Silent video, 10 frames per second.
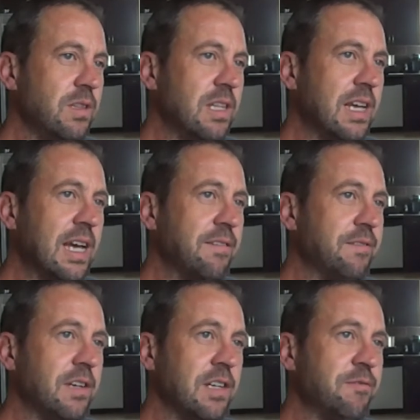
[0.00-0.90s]
that
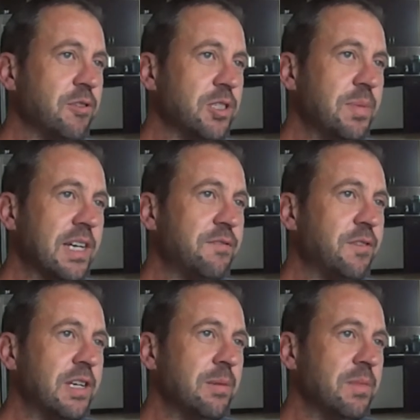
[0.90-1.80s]
have enough respect
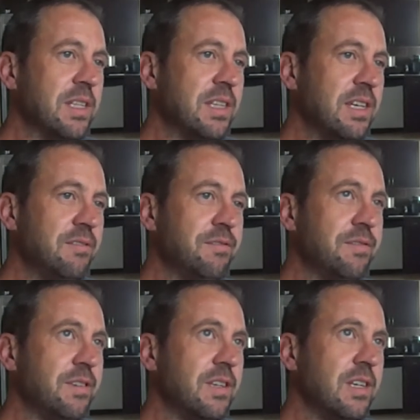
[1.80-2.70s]
for him that
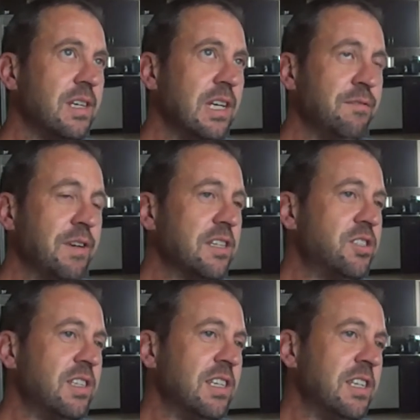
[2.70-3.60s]
they've
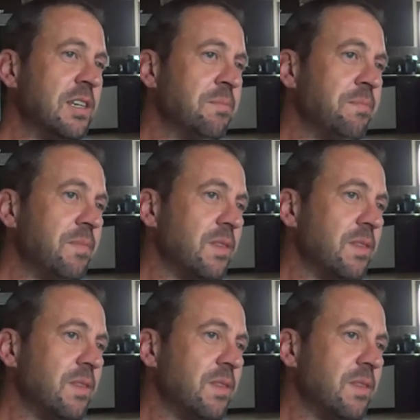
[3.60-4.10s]
invested in him.